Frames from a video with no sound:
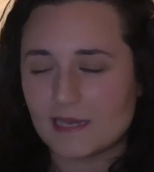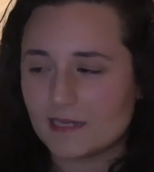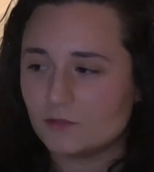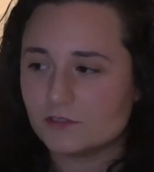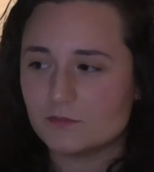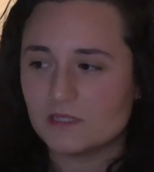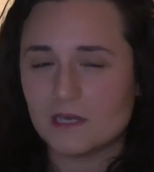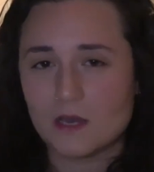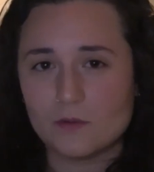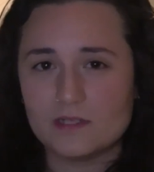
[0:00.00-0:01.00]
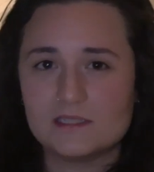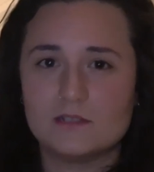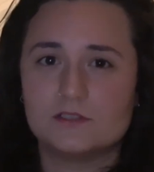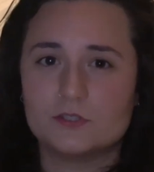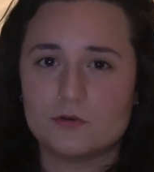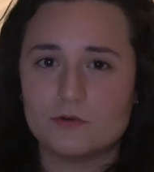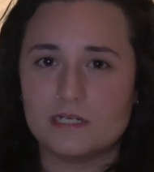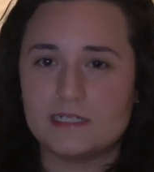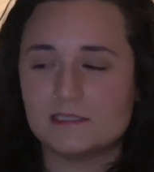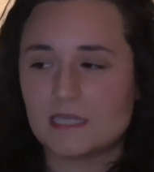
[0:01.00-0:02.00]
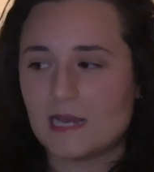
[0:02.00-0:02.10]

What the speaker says: And ultimately I want to tell stories,